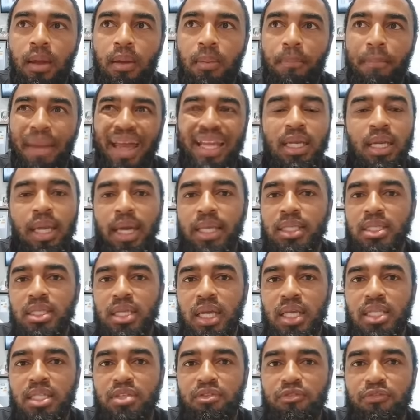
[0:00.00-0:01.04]
Back in
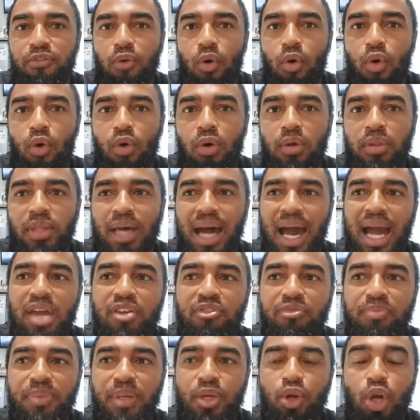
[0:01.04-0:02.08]
1994, the
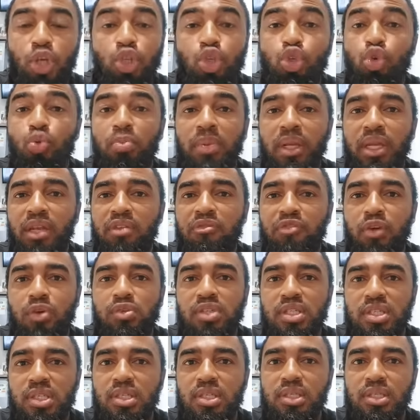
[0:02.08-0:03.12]
IFP got 2 million
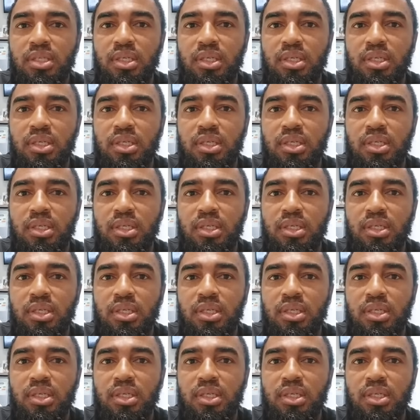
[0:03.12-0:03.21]
votes.